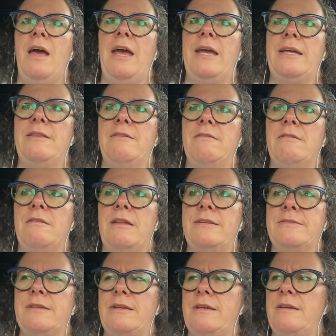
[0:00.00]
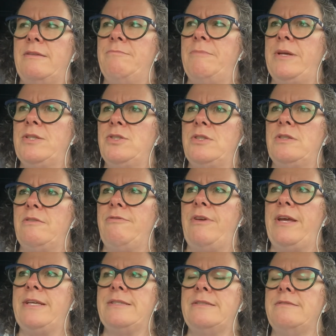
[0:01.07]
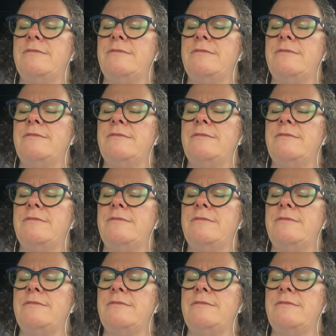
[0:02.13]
And as I had mentioned, the Fae is